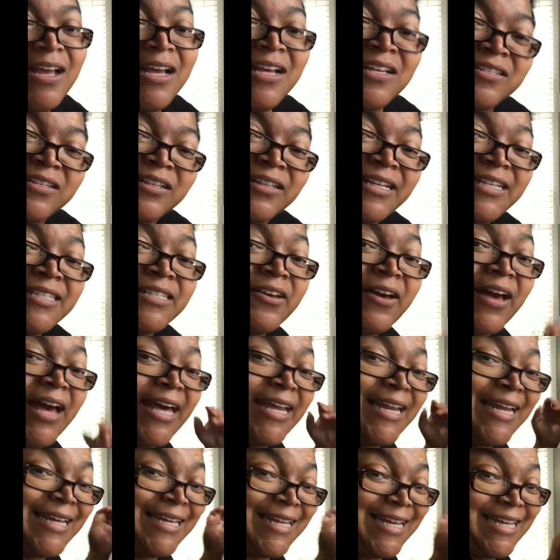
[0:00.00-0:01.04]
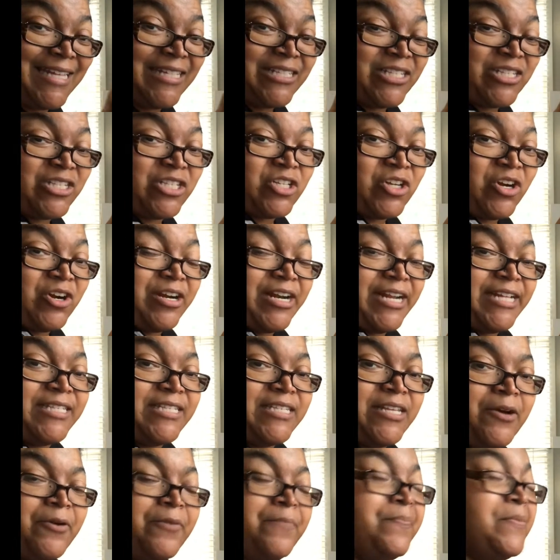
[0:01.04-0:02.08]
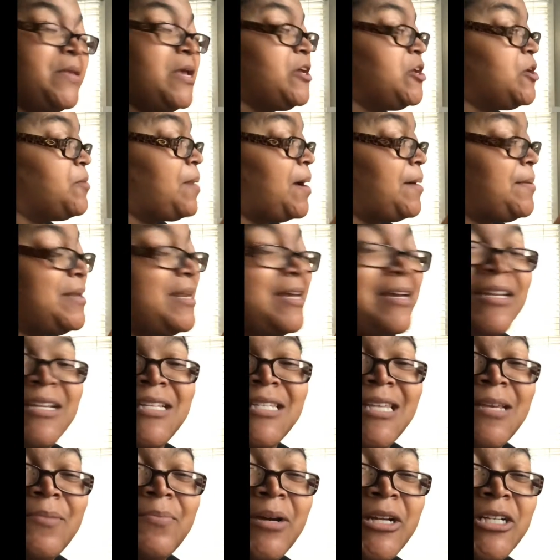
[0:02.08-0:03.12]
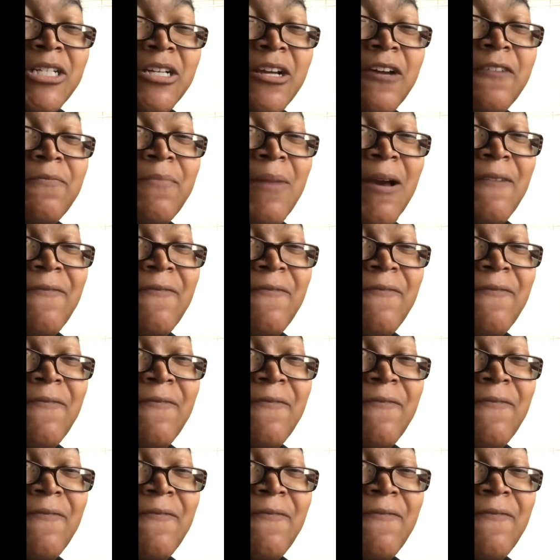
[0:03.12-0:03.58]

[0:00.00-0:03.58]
So let's go ahead and get started. So you're probably not going to see much of my